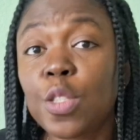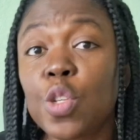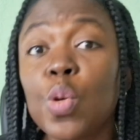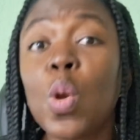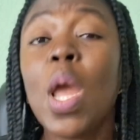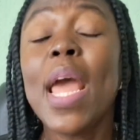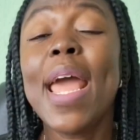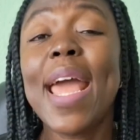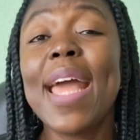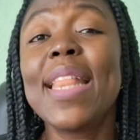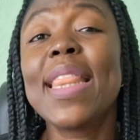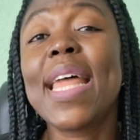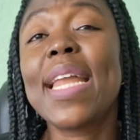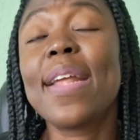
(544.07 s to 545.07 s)
to
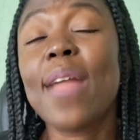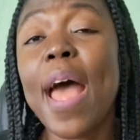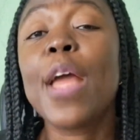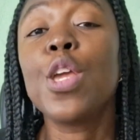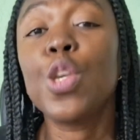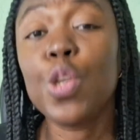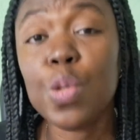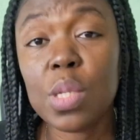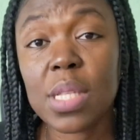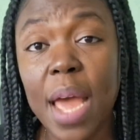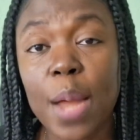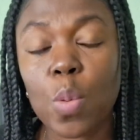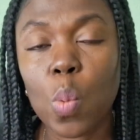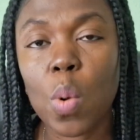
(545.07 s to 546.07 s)
and that I use
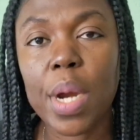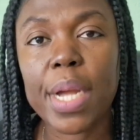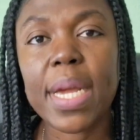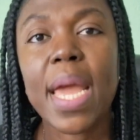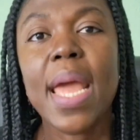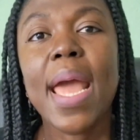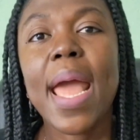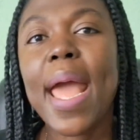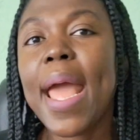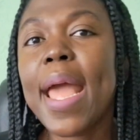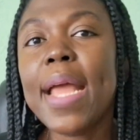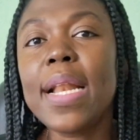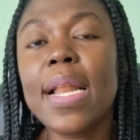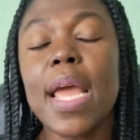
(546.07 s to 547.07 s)
at work.
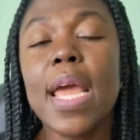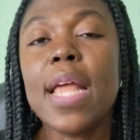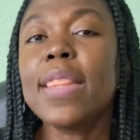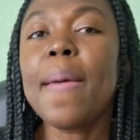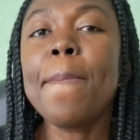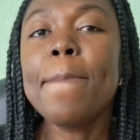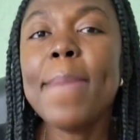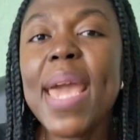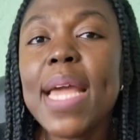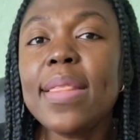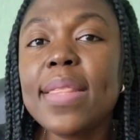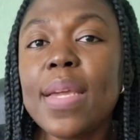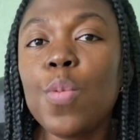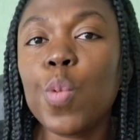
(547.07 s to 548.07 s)
And the
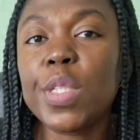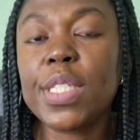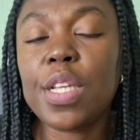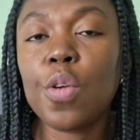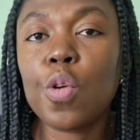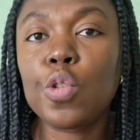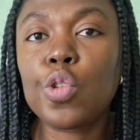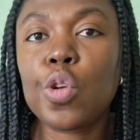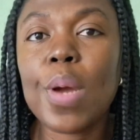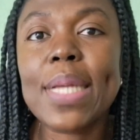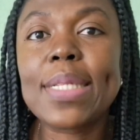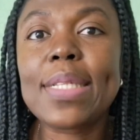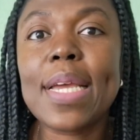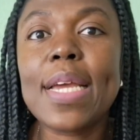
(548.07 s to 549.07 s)
main thing with zero
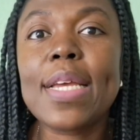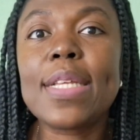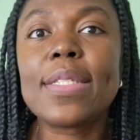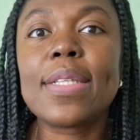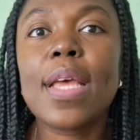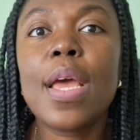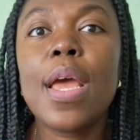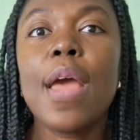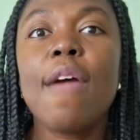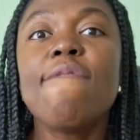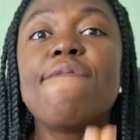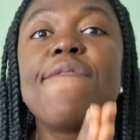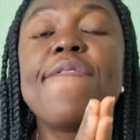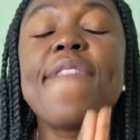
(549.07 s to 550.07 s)
trust is
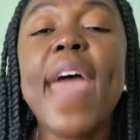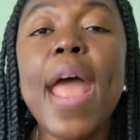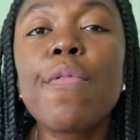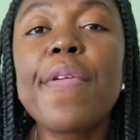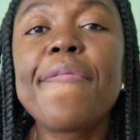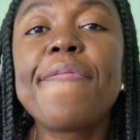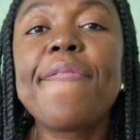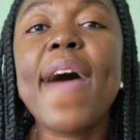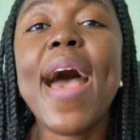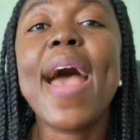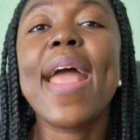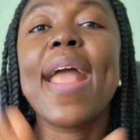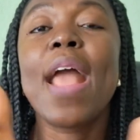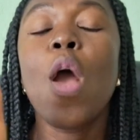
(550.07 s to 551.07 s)

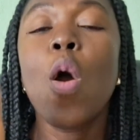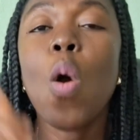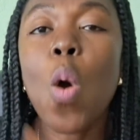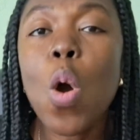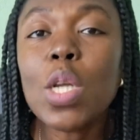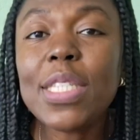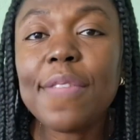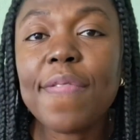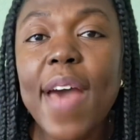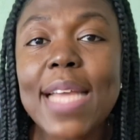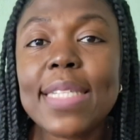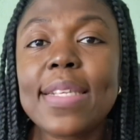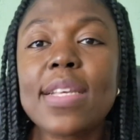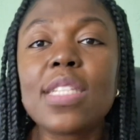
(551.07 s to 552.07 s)
verify all
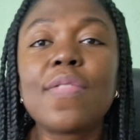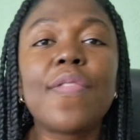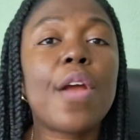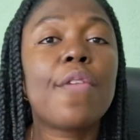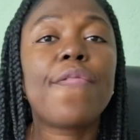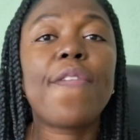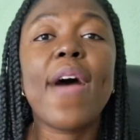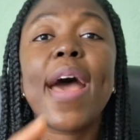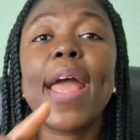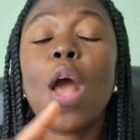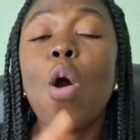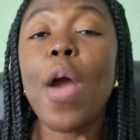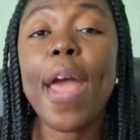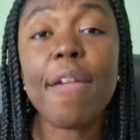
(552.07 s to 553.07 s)
devices, verify
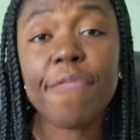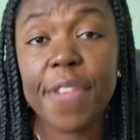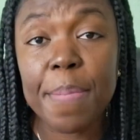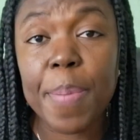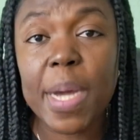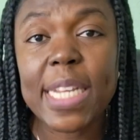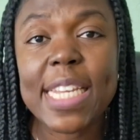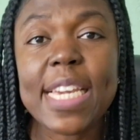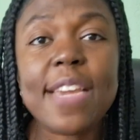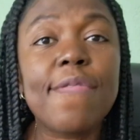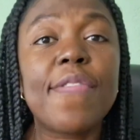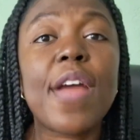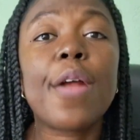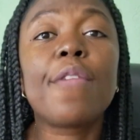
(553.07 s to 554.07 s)
everybody,
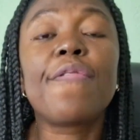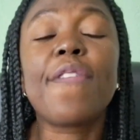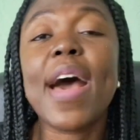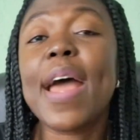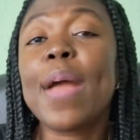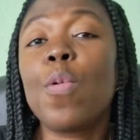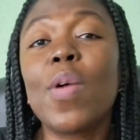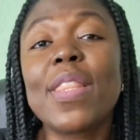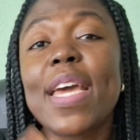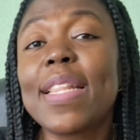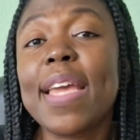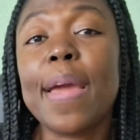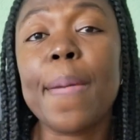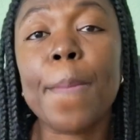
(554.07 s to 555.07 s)
verify whether
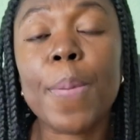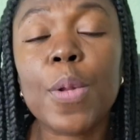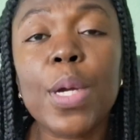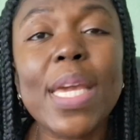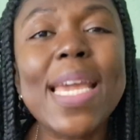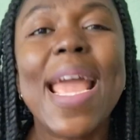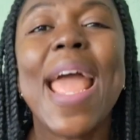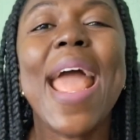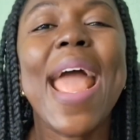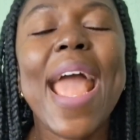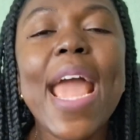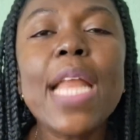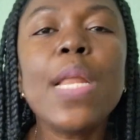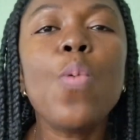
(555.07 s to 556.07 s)
they're employee,
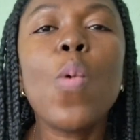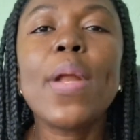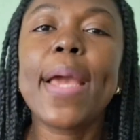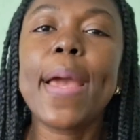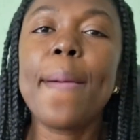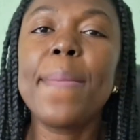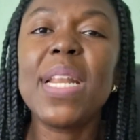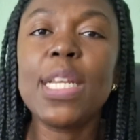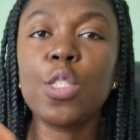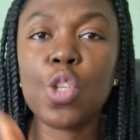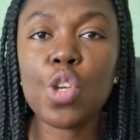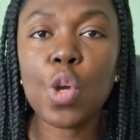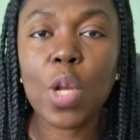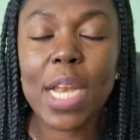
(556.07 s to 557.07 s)
anyone coming
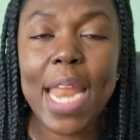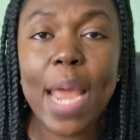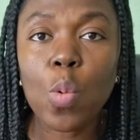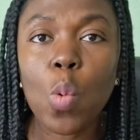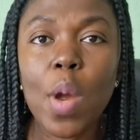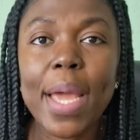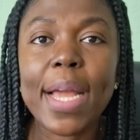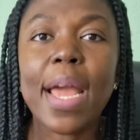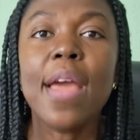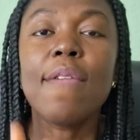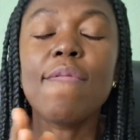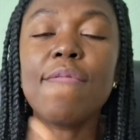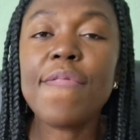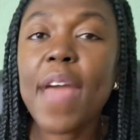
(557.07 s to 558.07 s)
into your network,
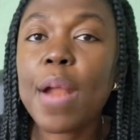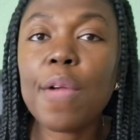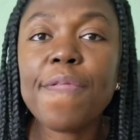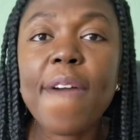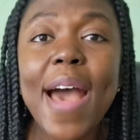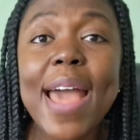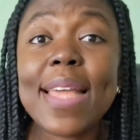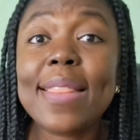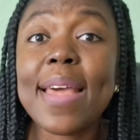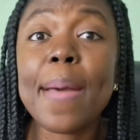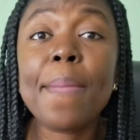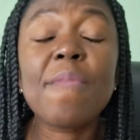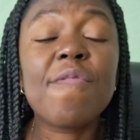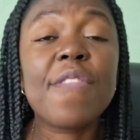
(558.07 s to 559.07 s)
verify
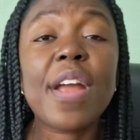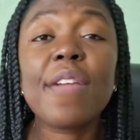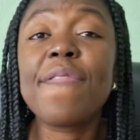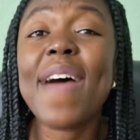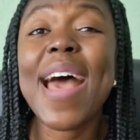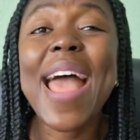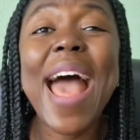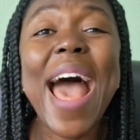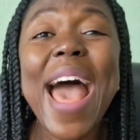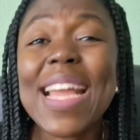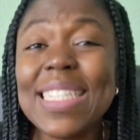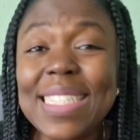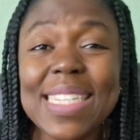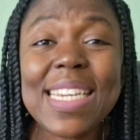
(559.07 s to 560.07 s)
them, verify
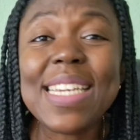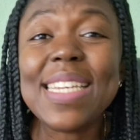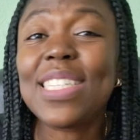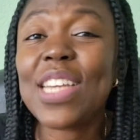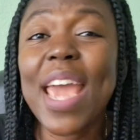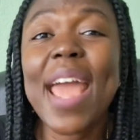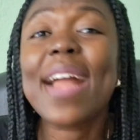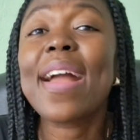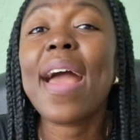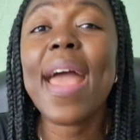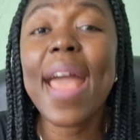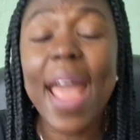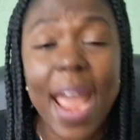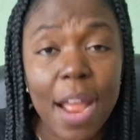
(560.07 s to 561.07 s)
ID, check
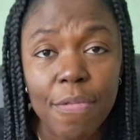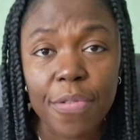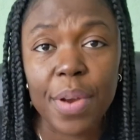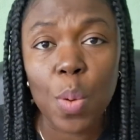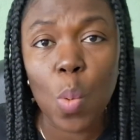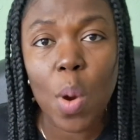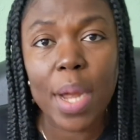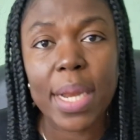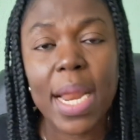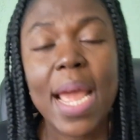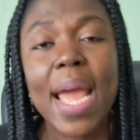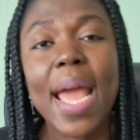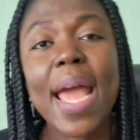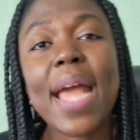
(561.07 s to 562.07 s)
everyone.
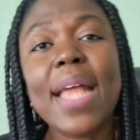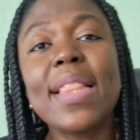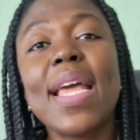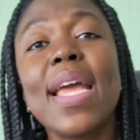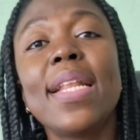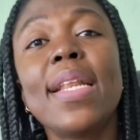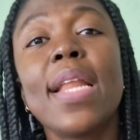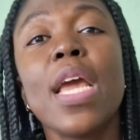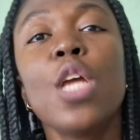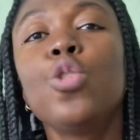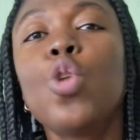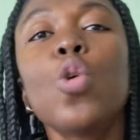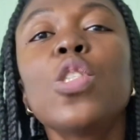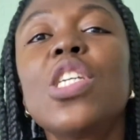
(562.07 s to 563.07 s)
And then
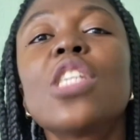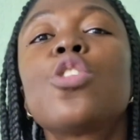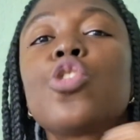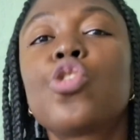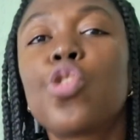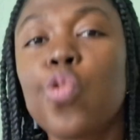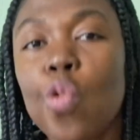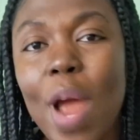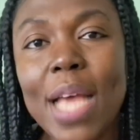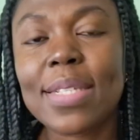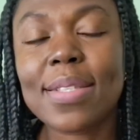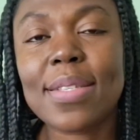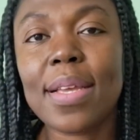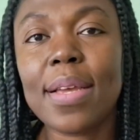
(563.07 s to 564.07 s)
don't just
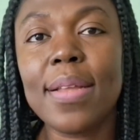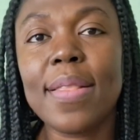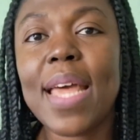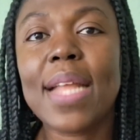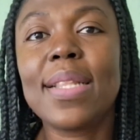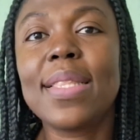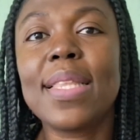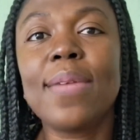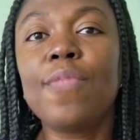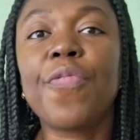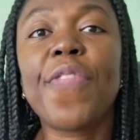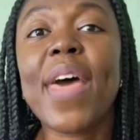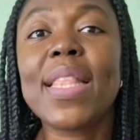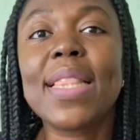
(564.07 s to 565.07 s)
trust that the
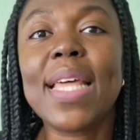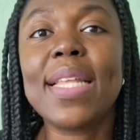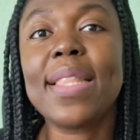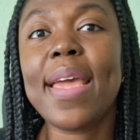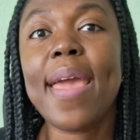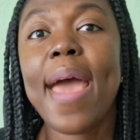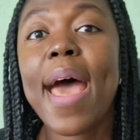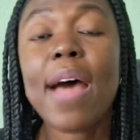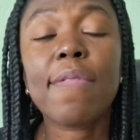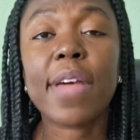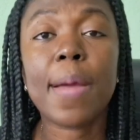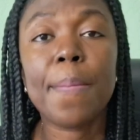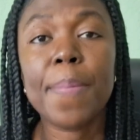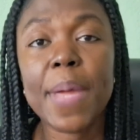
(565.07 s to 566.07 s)
fact that they
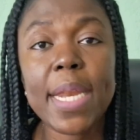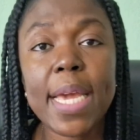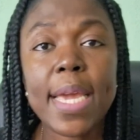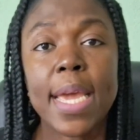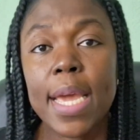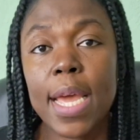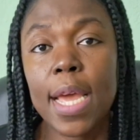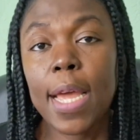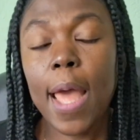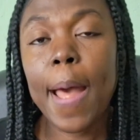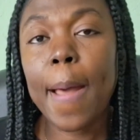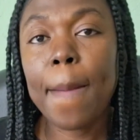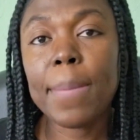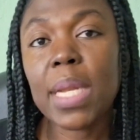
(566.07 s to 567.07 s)
have company
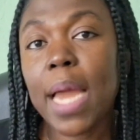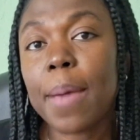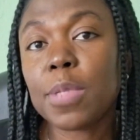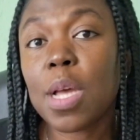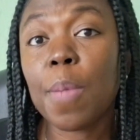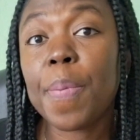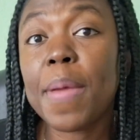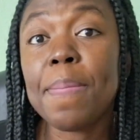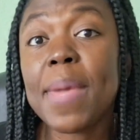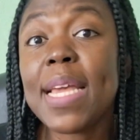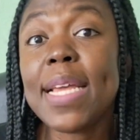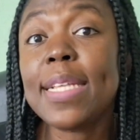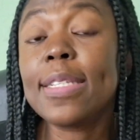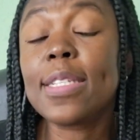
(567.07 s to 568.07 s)
laptop, it
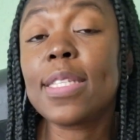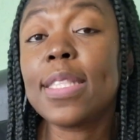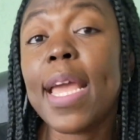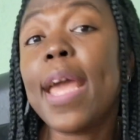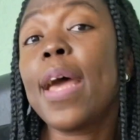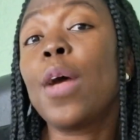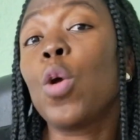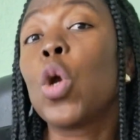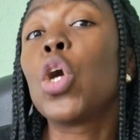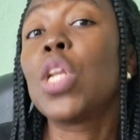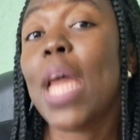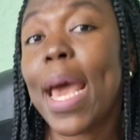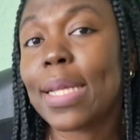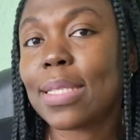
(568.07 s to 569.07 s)
means they are
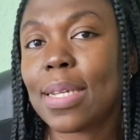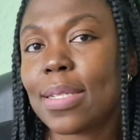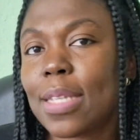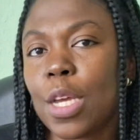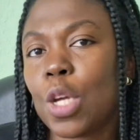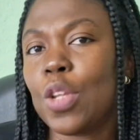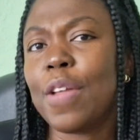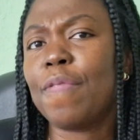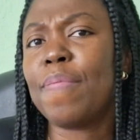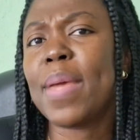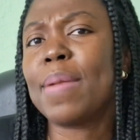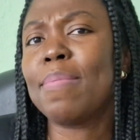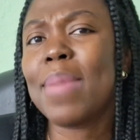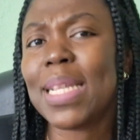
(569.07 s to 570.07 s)
good actors. It could have
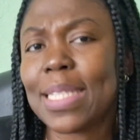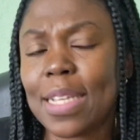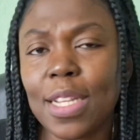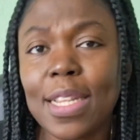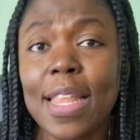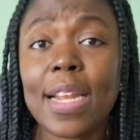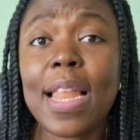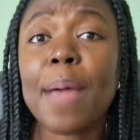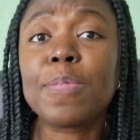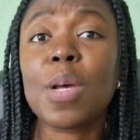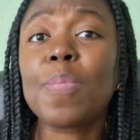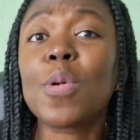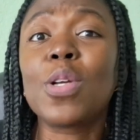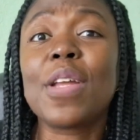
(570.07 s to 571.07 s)
been missing. The
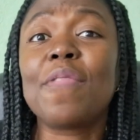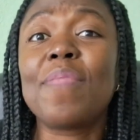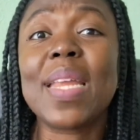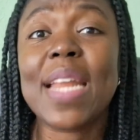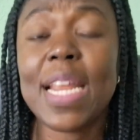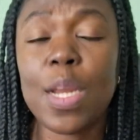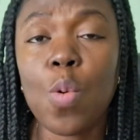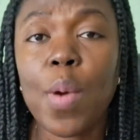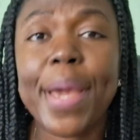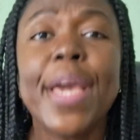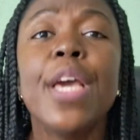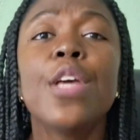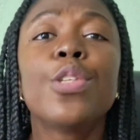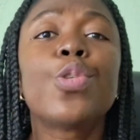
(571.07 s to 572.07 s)
laptop could have been anywhere.
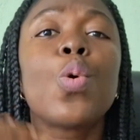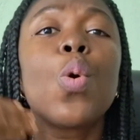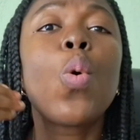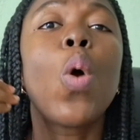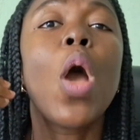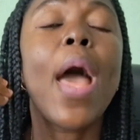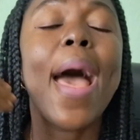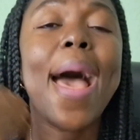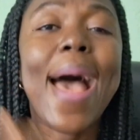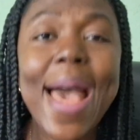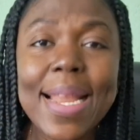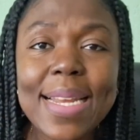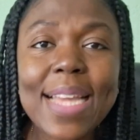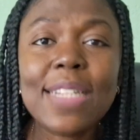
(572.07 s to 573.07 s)
So
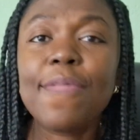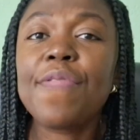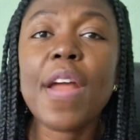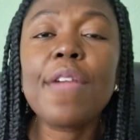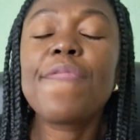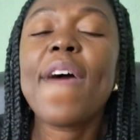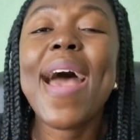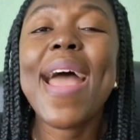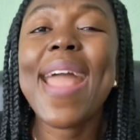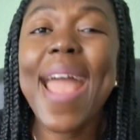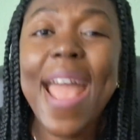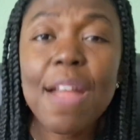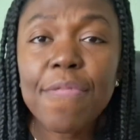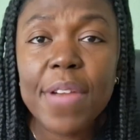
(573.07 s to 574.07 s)
verify
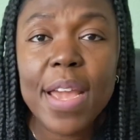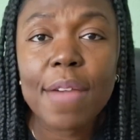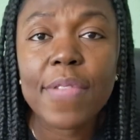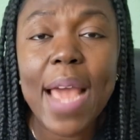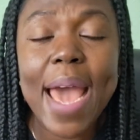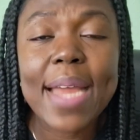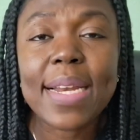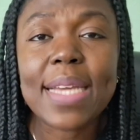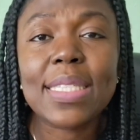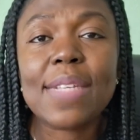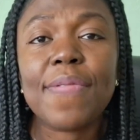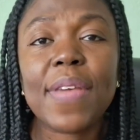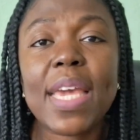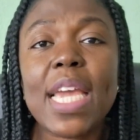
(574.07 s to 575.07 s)
every
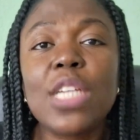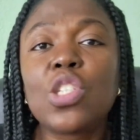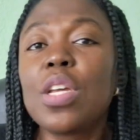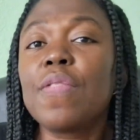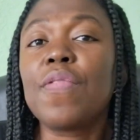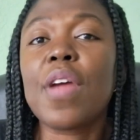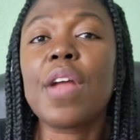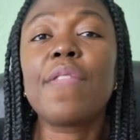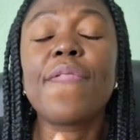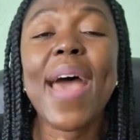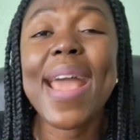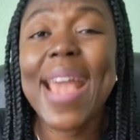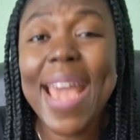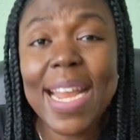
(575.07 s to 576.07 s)
identification,
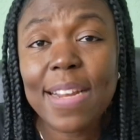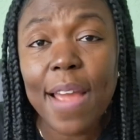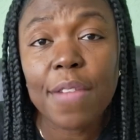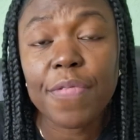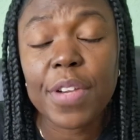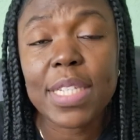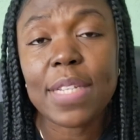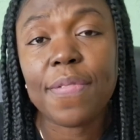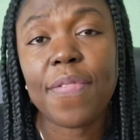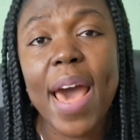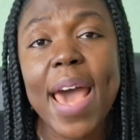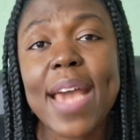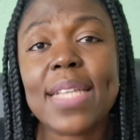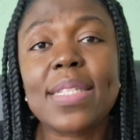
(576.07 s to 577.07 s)
verify every
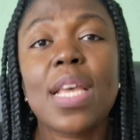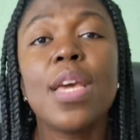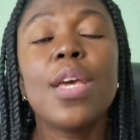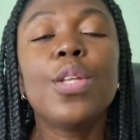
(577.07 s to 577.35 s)
device.